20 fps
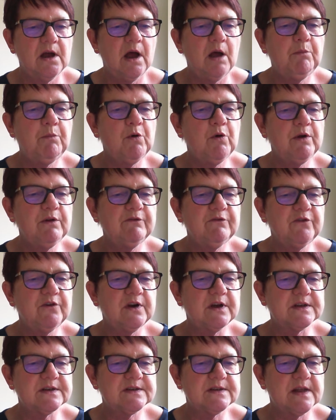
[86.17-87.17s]
Appoint for
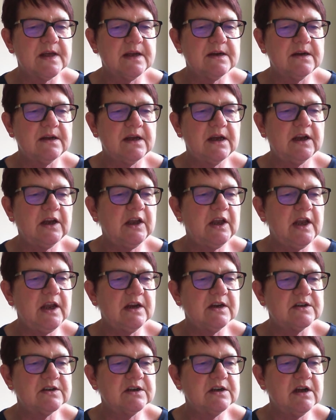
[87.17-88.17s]
us then a
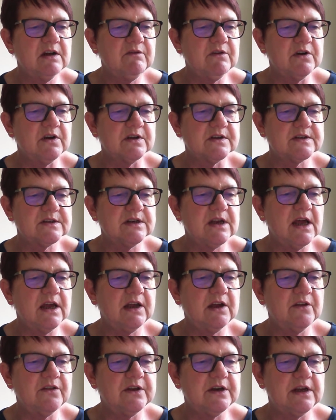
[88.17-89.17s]
king to govern us
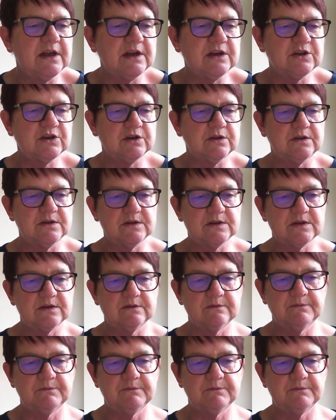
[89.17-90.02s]
like other nations